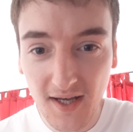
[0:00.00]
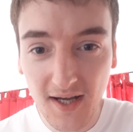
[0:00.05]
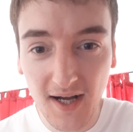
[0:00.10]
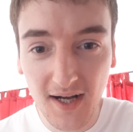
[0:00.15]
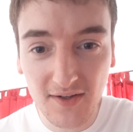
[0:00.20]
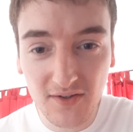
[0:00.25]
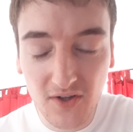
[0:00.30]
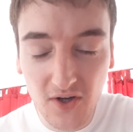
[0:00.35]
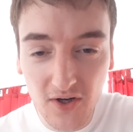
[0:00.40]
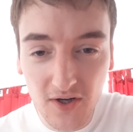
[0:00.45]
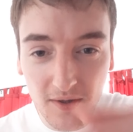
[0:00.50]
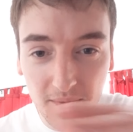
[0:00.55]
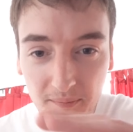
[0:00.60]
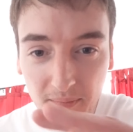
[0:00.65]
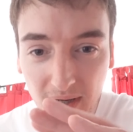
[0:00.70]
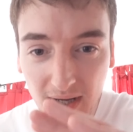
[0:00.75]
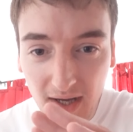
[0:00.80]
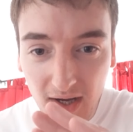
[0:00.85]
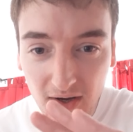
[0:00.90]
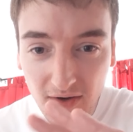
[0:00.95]
I've got
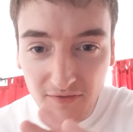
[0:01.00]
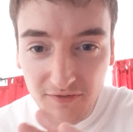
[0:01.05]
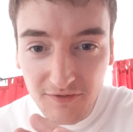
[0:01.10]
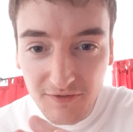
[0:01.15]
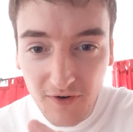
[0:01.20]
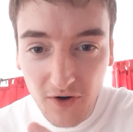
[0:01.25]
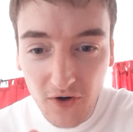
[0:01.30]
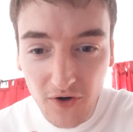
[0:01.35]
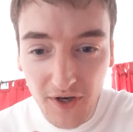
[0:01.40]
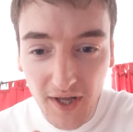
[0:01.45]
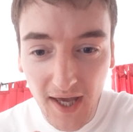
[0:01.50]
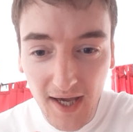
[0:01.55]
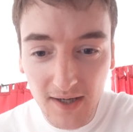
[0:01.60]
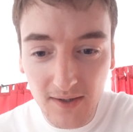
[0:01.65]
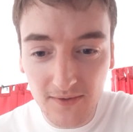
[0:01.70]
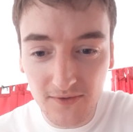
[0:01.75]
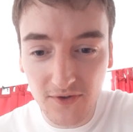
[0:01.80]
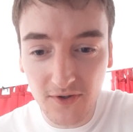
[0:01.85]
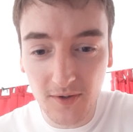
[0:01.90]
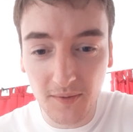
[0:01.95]
my phone
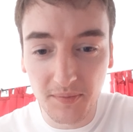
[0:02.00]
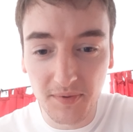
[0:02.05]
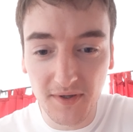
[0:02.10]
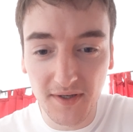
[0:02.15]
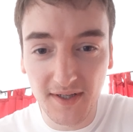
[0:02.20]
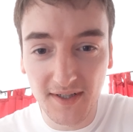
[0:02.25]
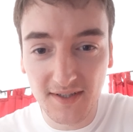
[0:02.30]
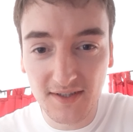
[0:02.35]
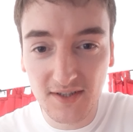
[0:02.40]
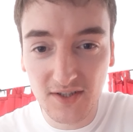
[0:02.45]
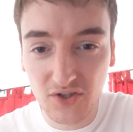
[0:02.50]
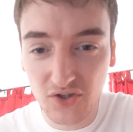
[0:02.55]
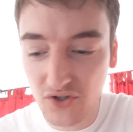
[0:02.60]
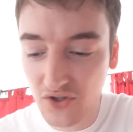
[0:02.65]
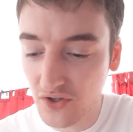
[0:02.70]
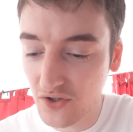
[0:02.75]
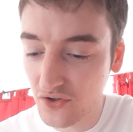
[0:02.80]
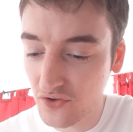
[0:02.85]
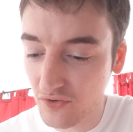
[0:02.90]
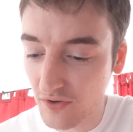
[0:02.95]
held up and it's
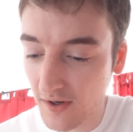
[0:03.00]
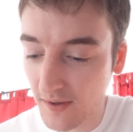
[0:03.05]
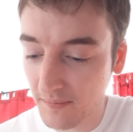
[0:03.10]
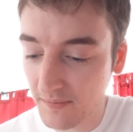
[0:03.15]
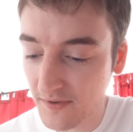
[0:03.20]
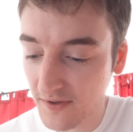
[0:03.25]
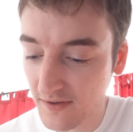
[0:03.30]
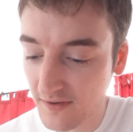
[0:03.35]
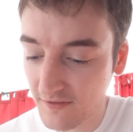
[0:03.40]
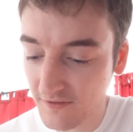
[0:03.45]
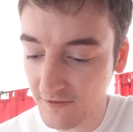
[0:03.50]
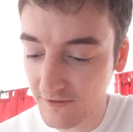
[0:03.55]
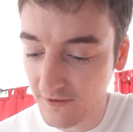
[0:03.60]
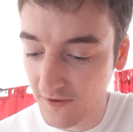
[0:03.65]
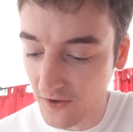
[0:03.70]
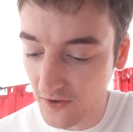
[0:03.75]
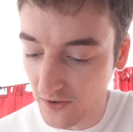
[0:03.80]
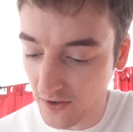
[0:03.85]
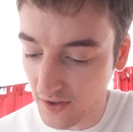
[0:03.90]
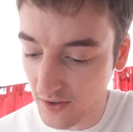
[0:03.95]
dropped.
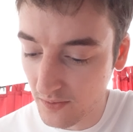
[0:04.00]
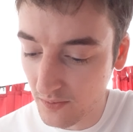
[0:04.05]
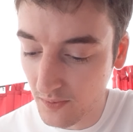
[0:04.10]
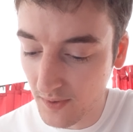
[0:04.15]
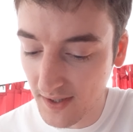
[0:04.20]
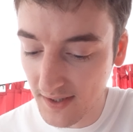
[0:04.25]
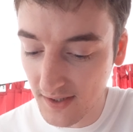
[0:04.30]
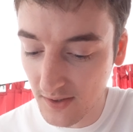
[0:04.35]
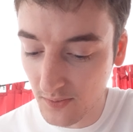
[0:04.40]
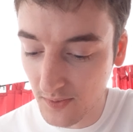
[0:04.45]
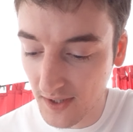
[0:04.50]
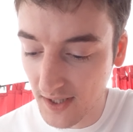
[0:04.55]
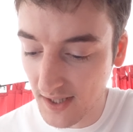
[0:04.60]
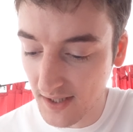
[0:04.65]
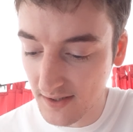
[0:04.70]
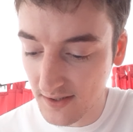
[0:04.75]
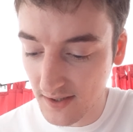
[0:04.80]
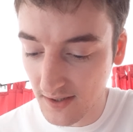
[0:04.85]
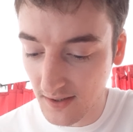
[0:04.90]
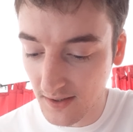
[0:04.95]
Fuck, where did we
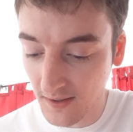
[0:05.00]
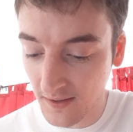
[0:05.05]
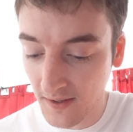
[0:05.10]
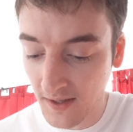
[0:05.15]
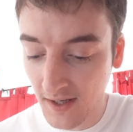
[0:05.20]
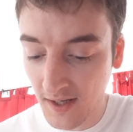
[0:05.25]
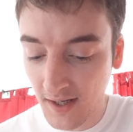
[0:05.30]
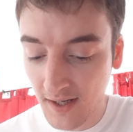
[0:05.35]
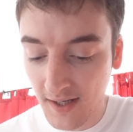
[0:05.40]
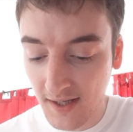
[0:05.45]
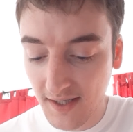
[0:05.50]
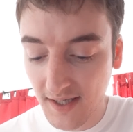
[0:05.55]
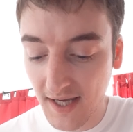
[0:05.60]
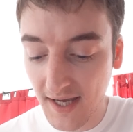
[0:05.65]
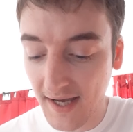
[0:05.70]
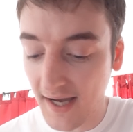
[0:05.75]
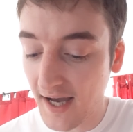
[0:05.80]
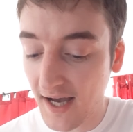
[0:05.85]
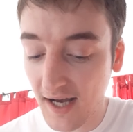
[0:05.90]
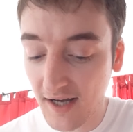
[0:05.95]
get to?
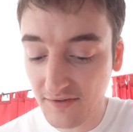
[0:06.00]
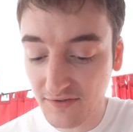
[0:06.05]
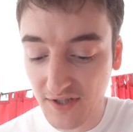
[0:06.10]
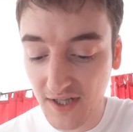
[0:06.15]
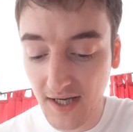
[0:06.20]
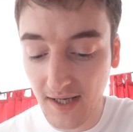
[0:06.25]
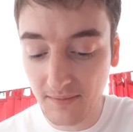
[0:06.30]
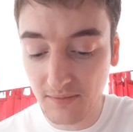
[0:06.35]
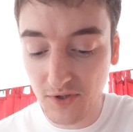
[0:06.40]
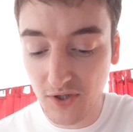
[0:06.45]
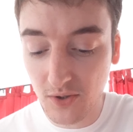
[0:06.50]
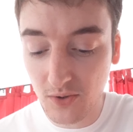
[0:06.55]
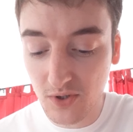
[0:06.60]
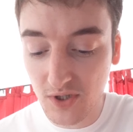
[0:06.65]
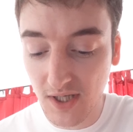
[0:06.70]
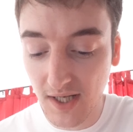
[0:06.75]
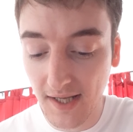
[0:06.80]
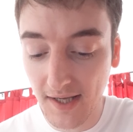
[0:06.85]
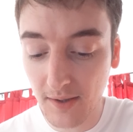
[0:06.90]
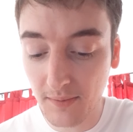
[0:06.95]
Yeah, half-time, too
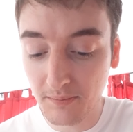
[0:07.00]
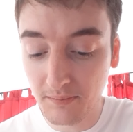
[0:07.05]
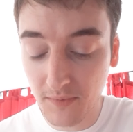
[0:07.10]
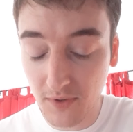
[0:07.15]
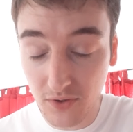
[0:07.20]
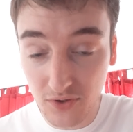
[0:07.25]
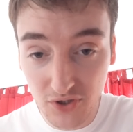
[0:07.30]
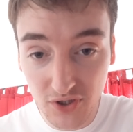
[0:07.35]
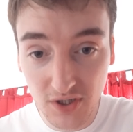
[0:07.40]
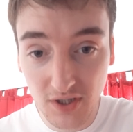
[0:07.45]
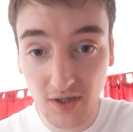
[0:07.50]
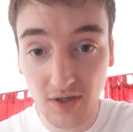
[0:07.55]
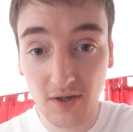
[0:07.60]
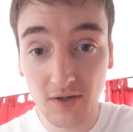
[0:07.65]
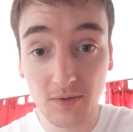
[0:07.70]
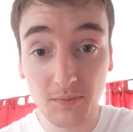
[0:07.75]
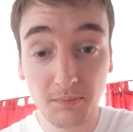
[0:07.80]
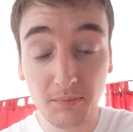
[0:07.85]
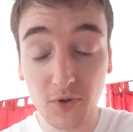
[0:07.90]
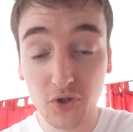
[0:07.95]
slow,
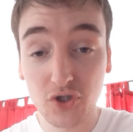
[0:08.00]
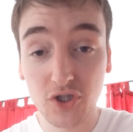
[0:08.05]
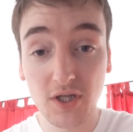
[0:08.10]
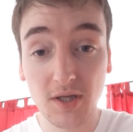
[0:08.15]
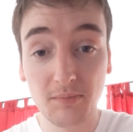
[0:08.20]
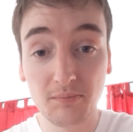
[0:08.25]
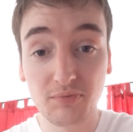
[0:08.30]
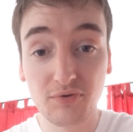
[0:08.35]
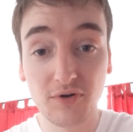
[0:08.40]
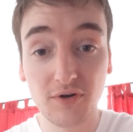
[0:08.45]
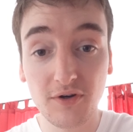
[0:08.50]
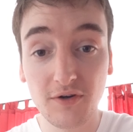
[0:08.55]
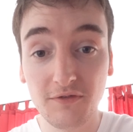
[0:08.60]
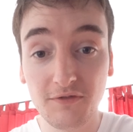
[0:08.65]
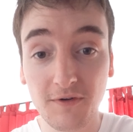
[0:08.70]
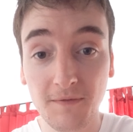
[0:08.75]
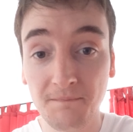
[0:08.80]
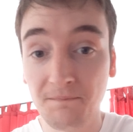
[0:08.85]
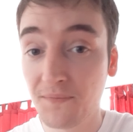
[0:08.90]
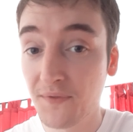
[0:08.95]
must
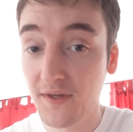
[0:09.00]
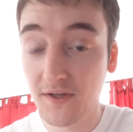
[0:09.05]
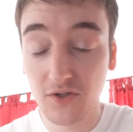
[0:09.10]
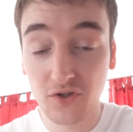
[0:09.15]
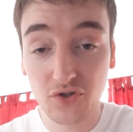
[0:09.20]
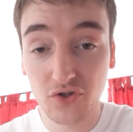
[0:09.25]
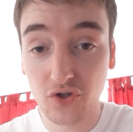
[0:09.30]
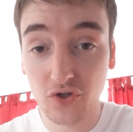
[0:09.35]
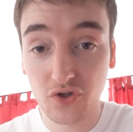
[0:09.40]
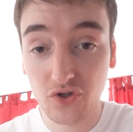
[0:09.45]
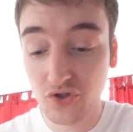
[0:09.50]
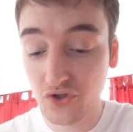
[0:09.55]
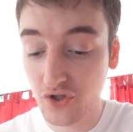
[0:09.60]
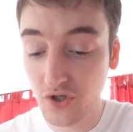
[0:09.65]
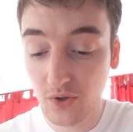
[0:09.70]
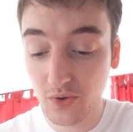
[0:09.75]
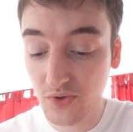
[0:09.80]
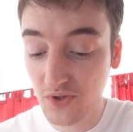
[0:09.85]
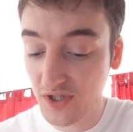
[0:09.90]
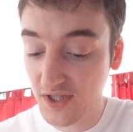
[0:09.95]
improve, just
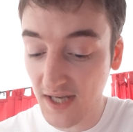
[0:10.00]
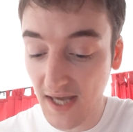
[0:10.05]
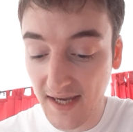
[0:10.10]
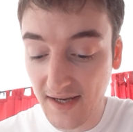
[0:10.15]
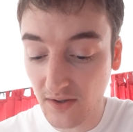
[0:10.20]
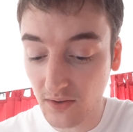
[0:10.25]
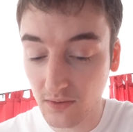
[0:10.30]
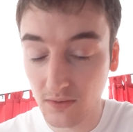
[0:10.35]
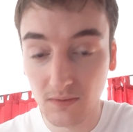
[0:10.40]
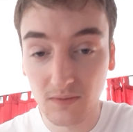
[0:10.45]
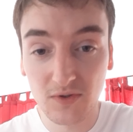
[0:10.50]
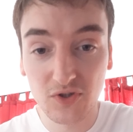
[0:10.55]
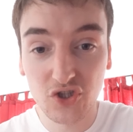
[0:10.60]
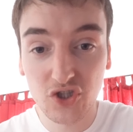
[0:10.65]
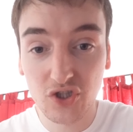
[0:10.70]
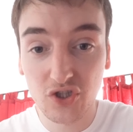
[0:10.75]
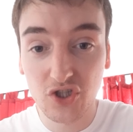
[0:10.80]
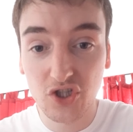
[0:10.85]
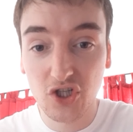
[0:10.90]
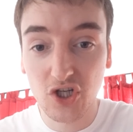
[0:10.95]
too stale,
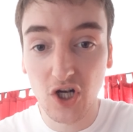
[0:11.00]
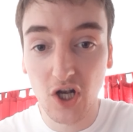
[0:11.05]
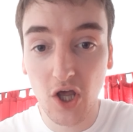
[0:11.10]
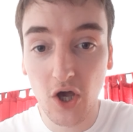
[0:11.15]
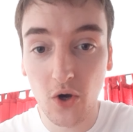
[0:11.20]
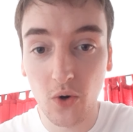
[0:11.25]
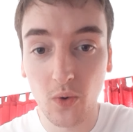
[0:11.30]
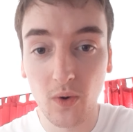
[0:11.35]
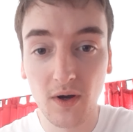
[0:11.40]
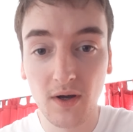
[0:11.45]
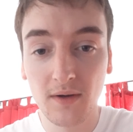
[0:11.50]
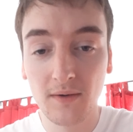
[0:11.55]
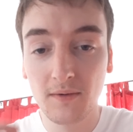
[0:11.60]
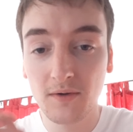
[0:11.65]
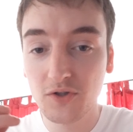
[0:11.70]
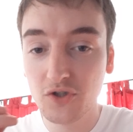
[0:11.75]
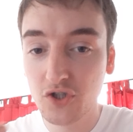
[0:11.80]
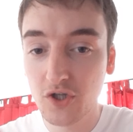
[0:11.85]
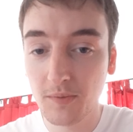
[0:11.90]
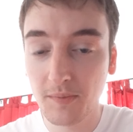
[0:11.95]
slow,
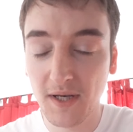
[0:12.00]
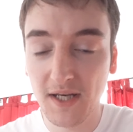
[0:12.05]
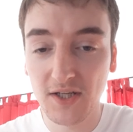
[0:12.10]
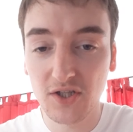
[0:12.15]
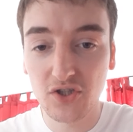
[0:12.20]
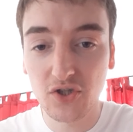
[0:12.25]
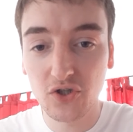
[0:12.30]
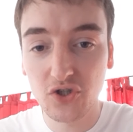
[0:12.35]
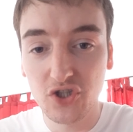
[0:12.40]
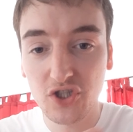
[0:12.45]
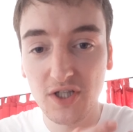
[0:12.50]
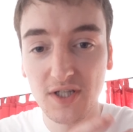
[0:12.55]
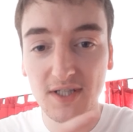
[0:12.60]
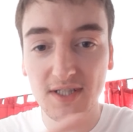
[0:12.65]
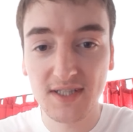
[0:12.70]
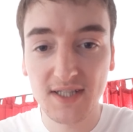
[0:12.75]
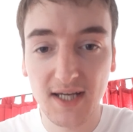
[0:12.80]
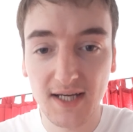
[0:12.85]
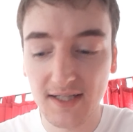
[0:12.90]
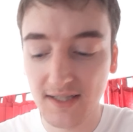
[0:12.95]
too many touches
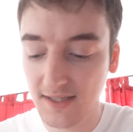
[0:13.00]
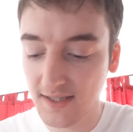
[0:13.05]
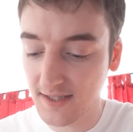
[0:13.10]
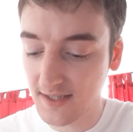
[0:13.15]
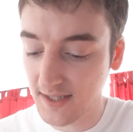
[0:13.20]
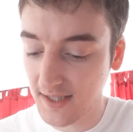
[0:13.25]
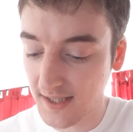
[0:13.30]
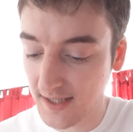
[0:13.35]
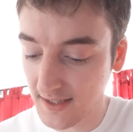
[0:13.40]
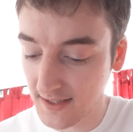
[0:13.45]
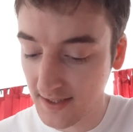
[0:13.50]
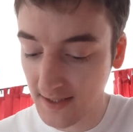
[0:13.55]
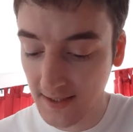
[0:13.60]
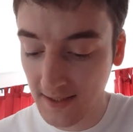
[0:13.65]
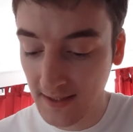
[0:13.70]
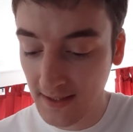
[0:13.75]
side to side.